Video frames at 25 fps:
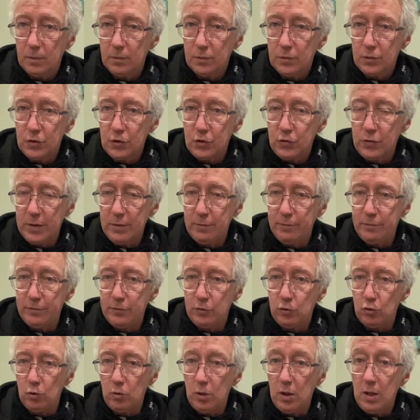string
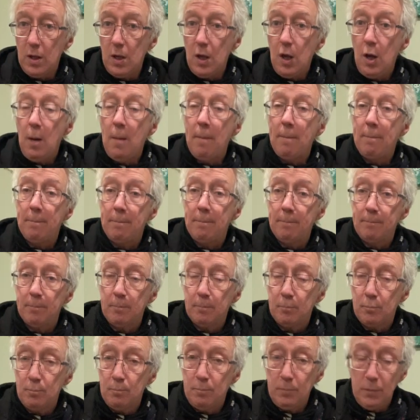4,
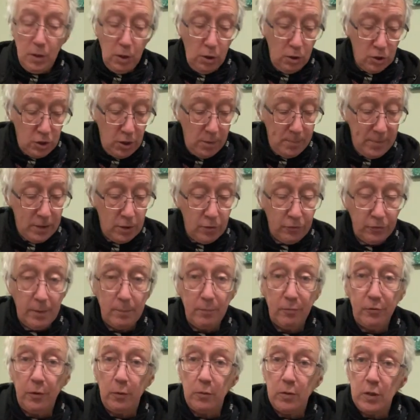largely because I'm
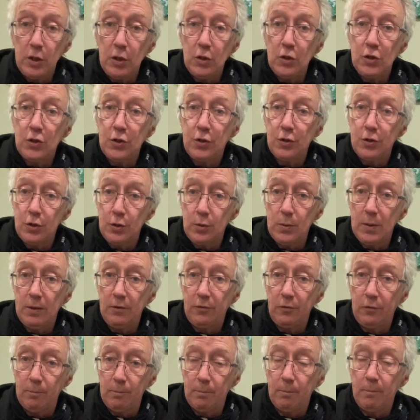so used to doing
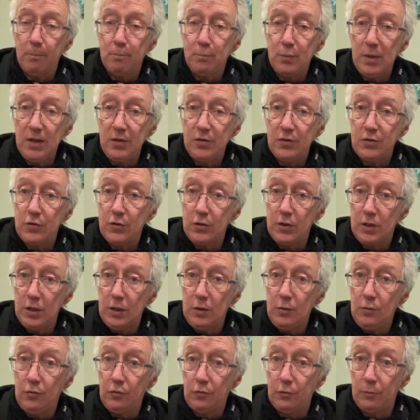pieces that
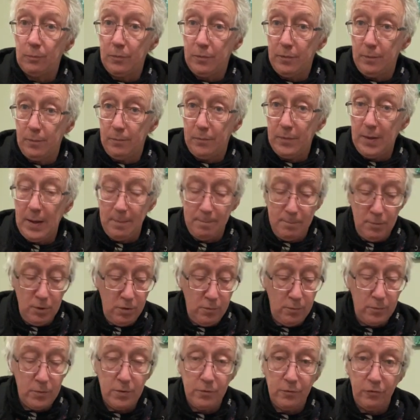use that
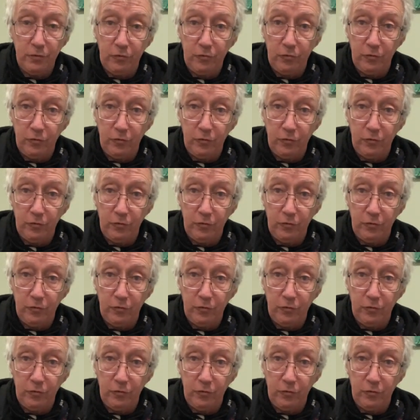movement of